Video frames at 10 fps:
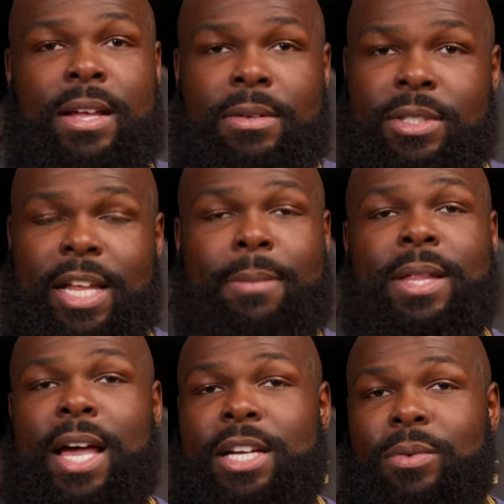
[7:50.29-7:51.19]

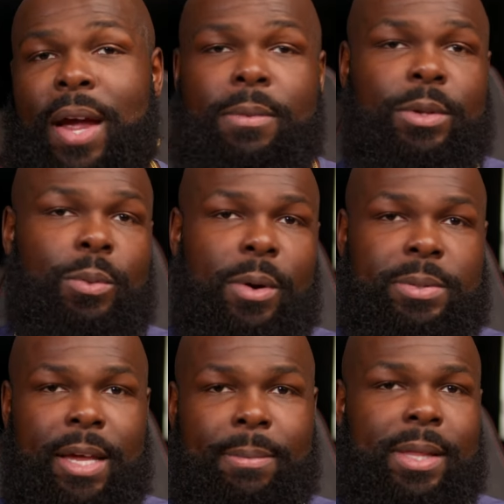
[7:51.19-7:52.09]
stabilize right with warp
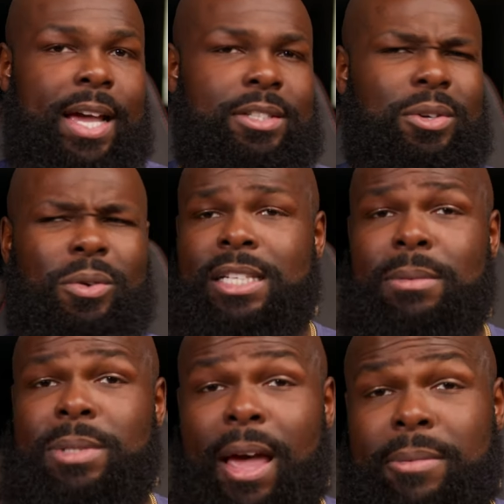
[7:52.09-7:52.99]
stabilizer.
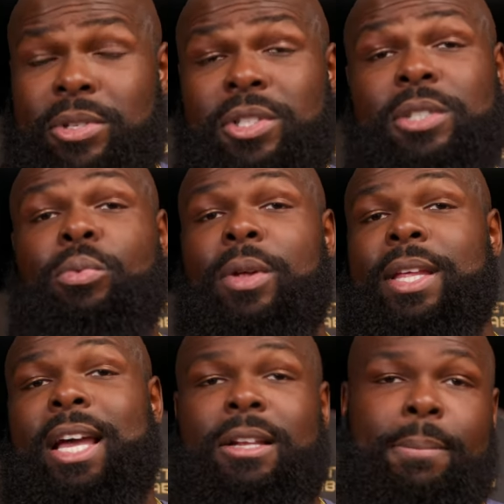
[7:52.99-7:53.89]
Sometimes you just
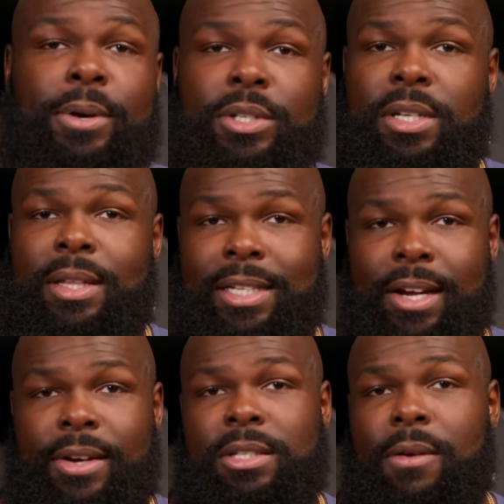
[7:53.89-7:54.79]
really gotta push the
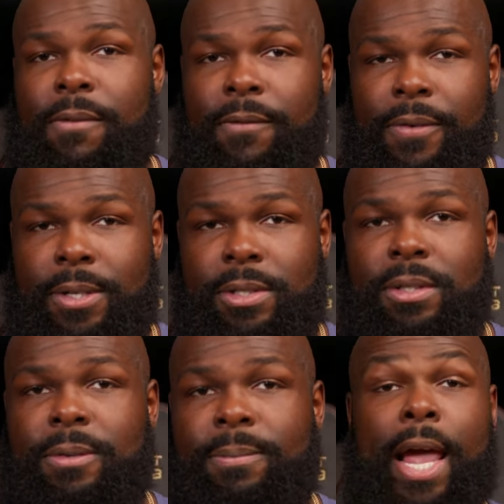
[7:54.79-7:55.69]
narrative
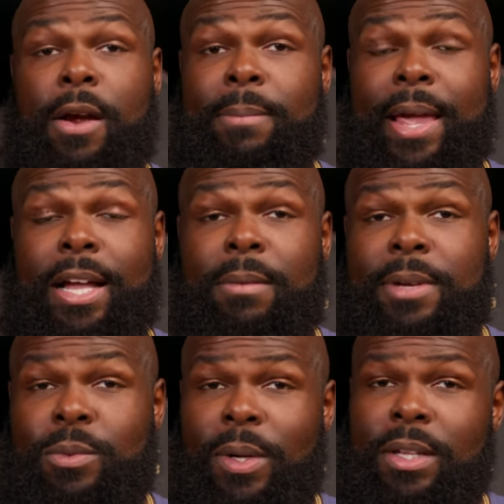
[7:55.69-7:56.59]
first. Hair and makeup
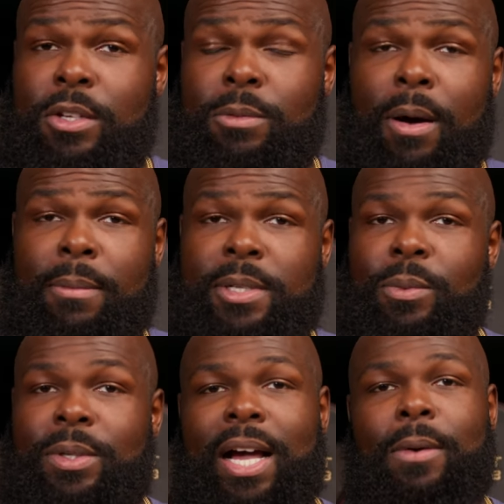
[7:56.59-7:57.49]
is one of those moments
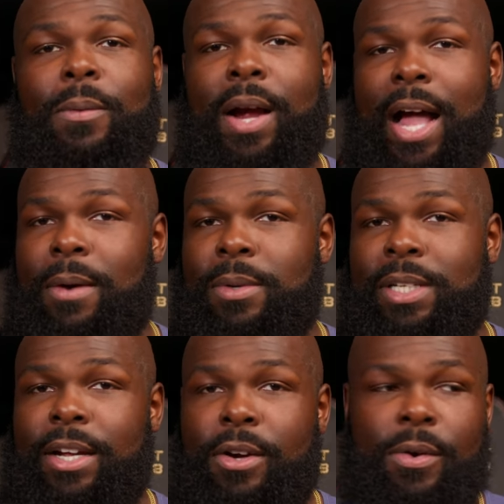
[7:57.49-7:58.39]
where I would
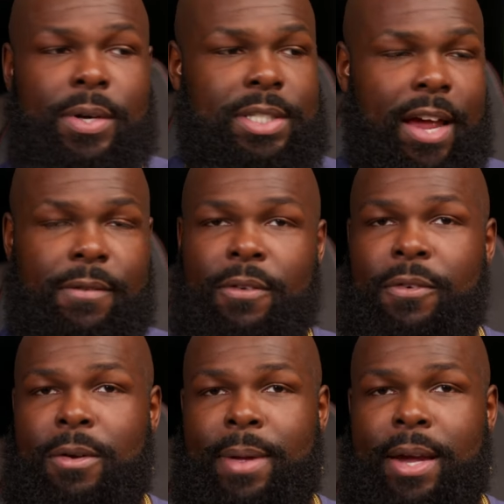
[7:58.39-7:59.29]
encourage every
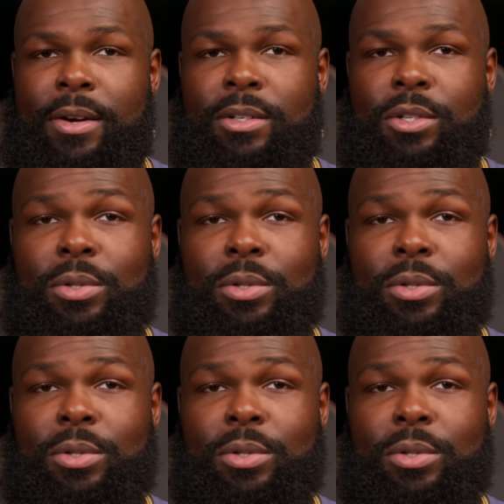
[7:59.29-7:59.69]
filmmaker to